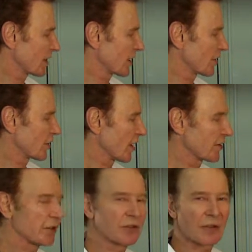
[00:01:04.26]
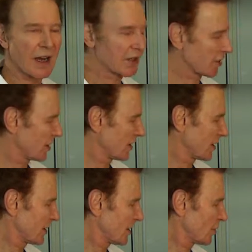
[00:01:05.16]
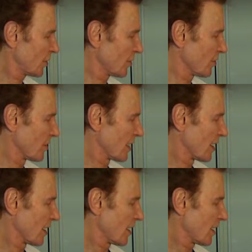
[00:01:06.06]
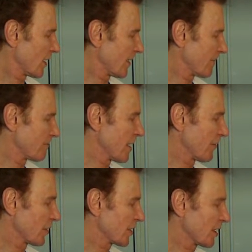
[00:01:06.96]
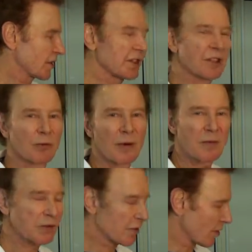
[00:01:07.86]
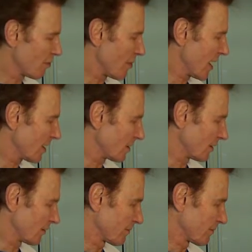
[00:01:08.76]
like gentle traction on the tissue, never touching the ribs with metal,